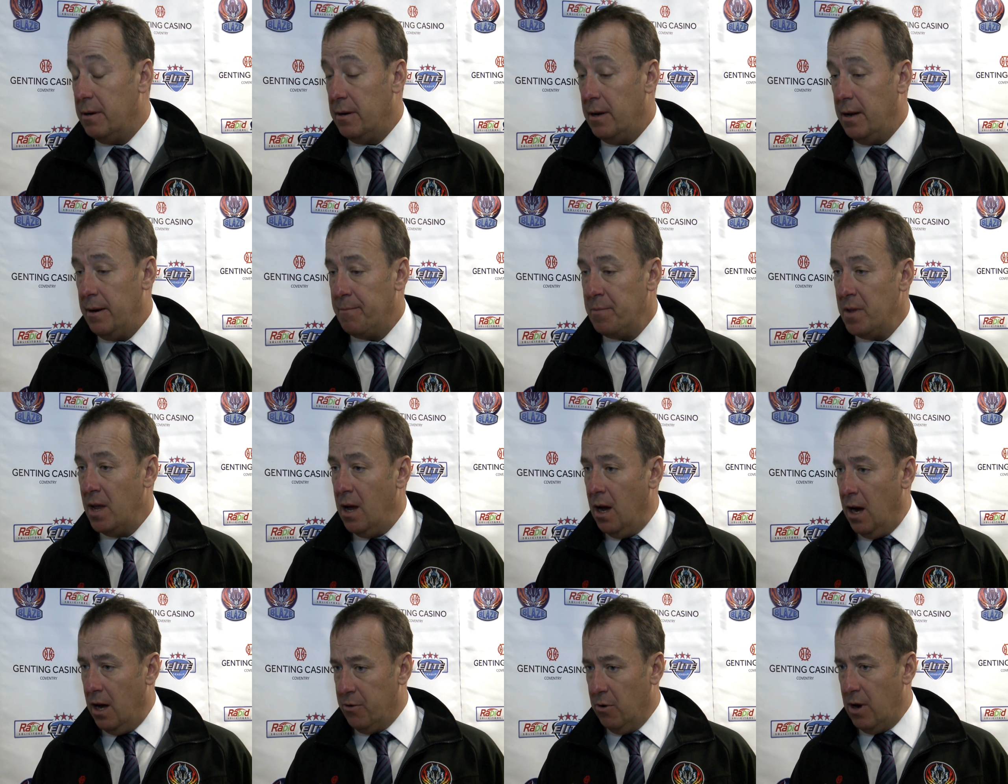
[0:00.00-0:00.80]
And then
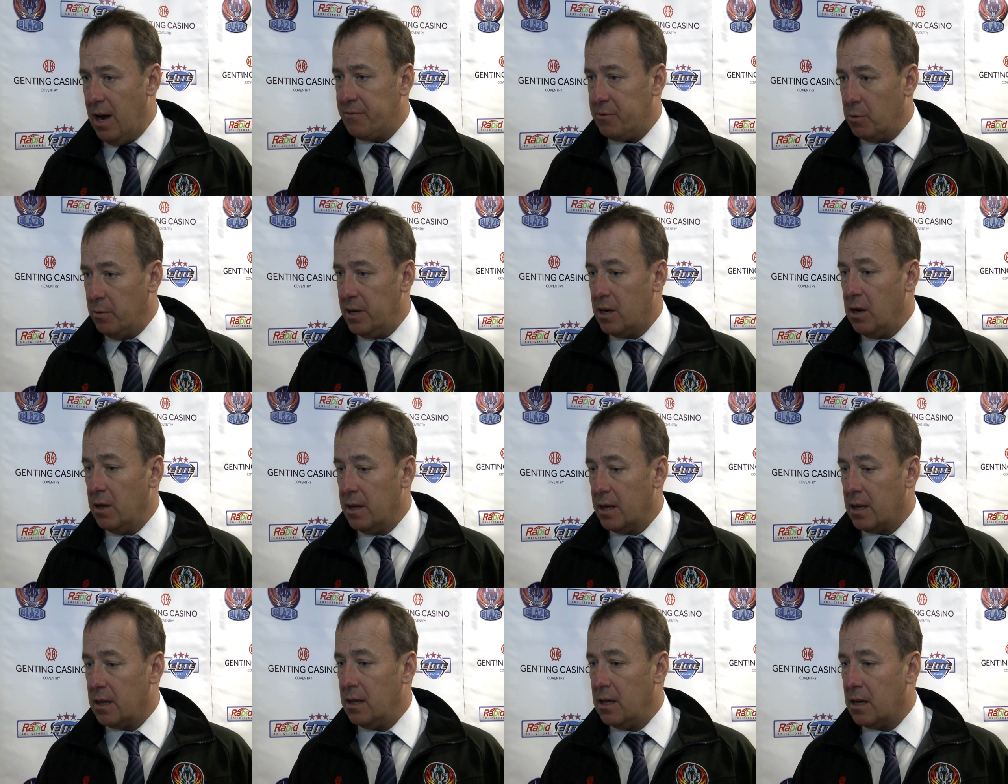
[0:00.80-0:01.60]
I thought after we
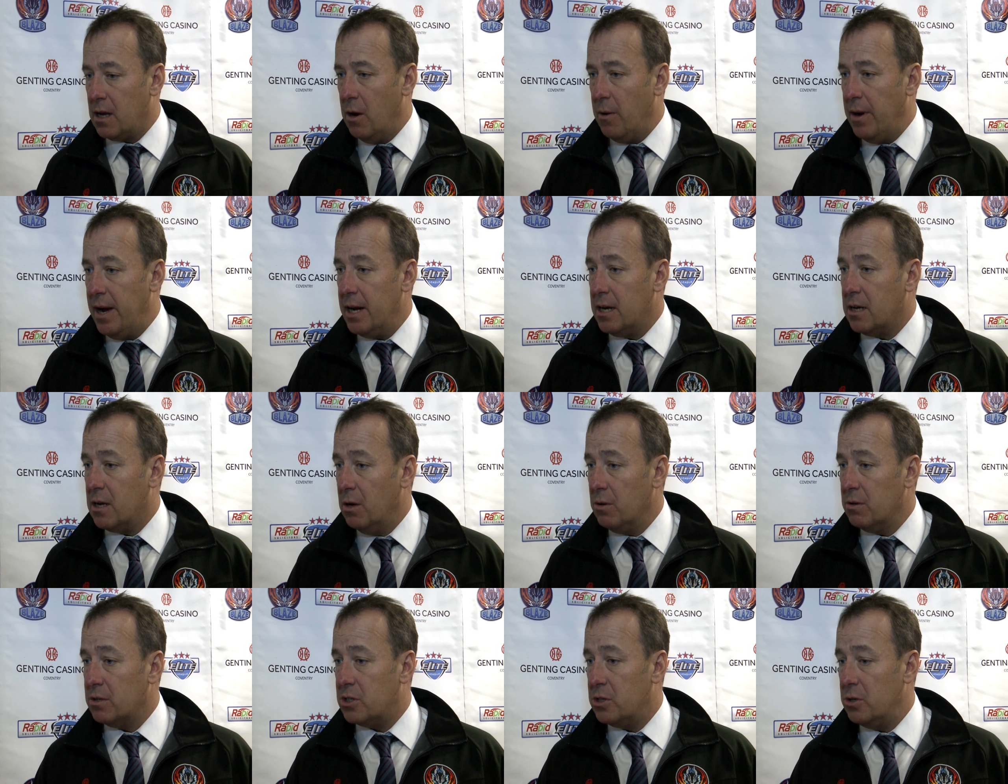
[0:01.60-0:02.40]
got the go-ahead
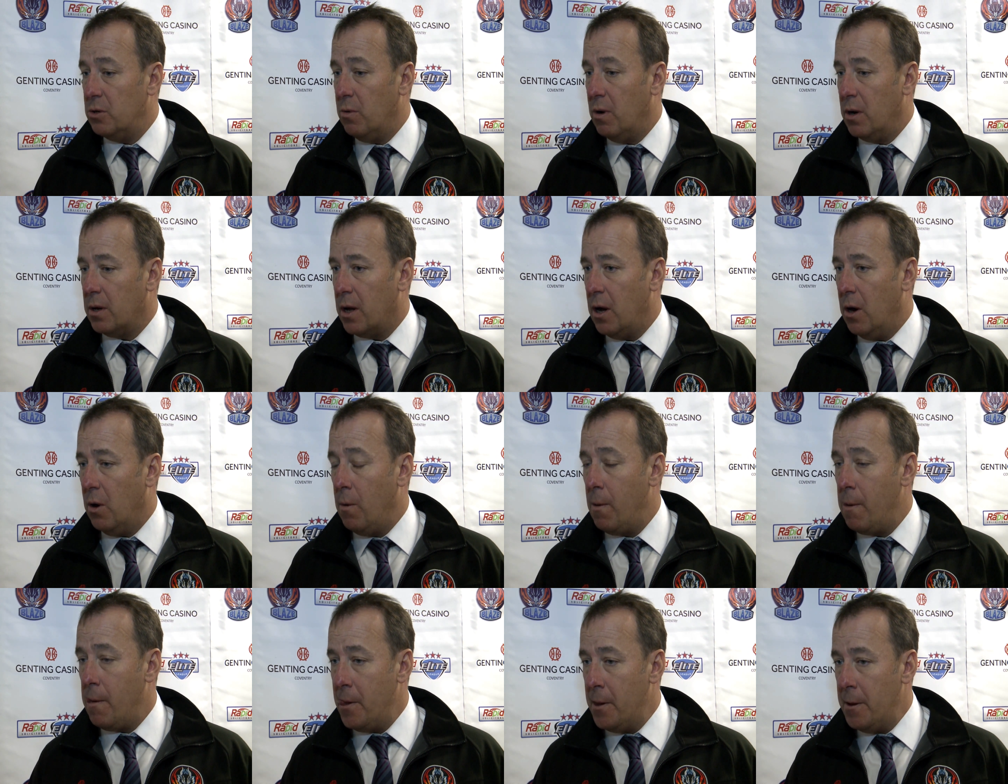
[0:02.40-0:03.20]
goal, the 2-1
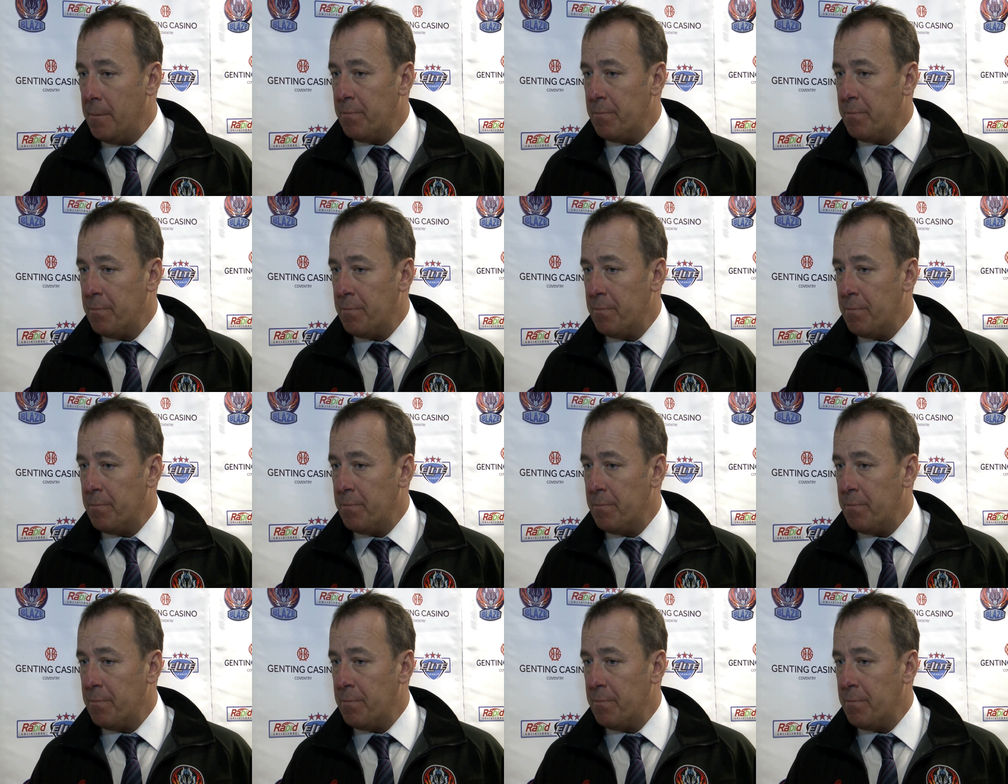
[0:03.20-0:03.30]
goal,